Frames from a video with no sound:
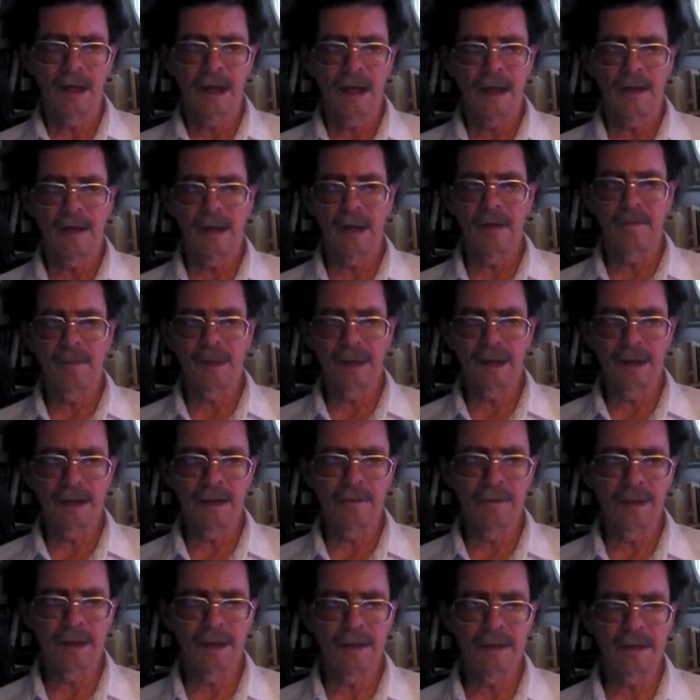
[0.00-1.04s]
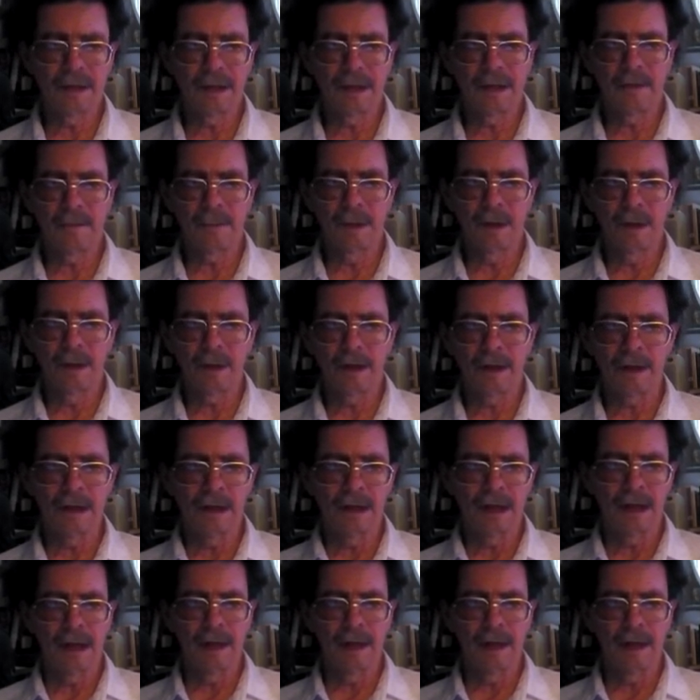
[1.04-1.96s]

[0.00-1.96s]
and then begin to meditate upon it,